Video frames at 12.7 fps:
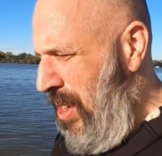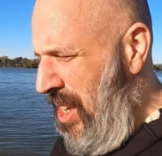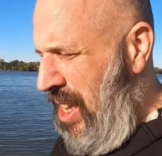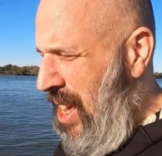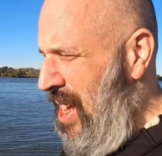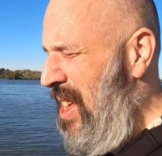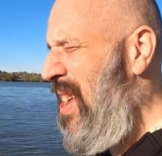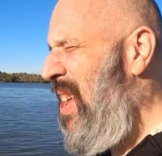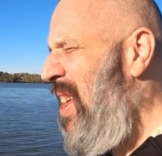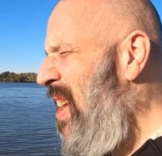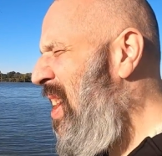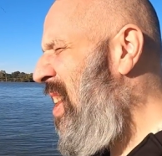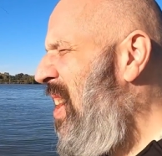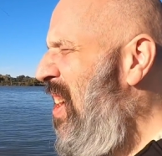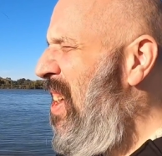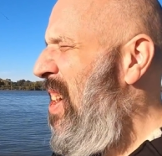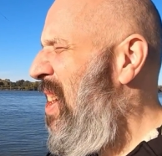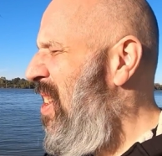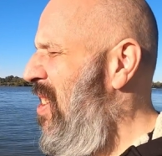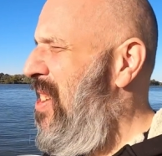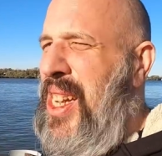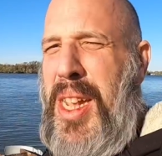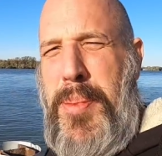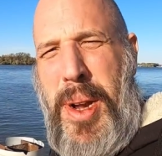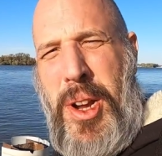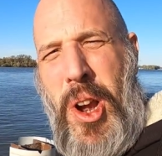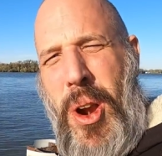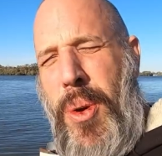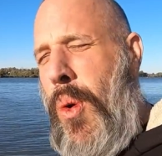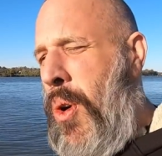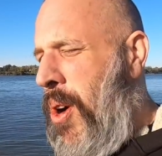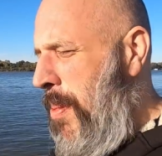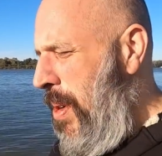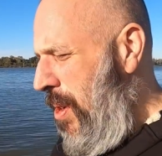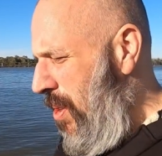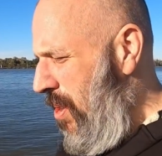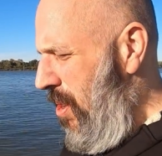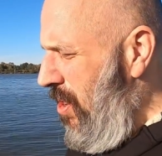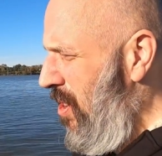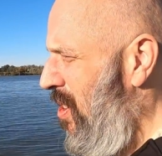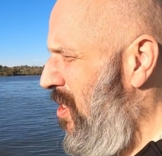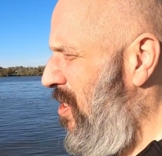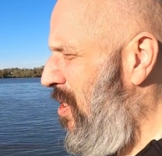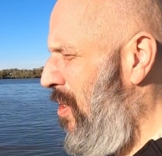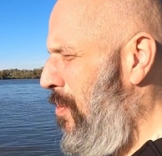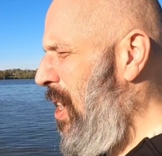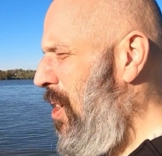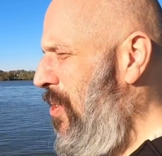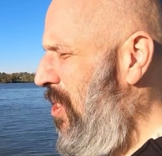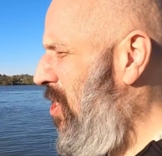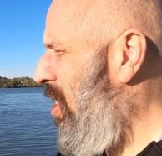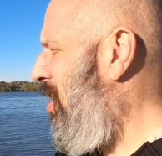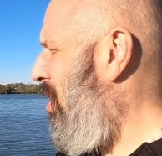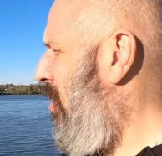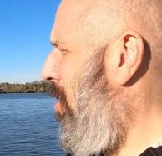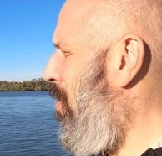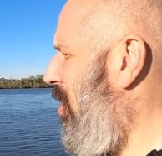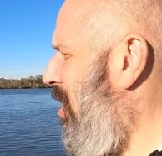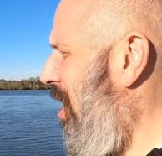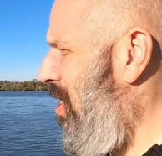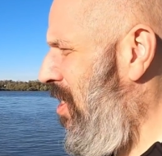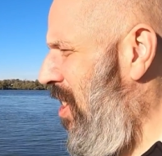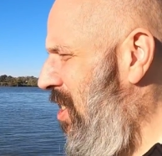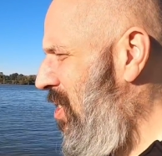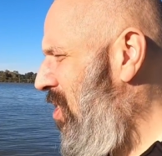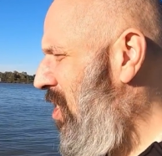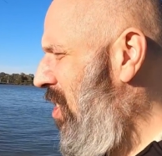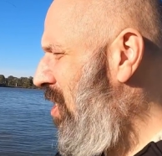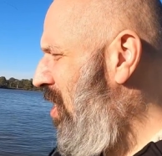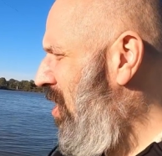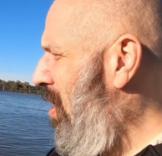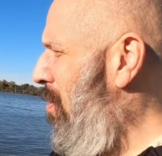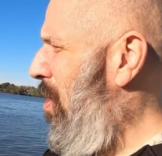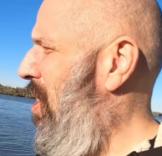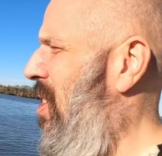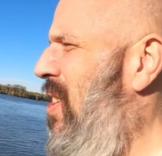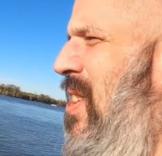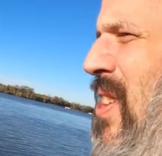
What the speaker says: like that, to keep my car warm. But I only set the thermostat to like 60 something.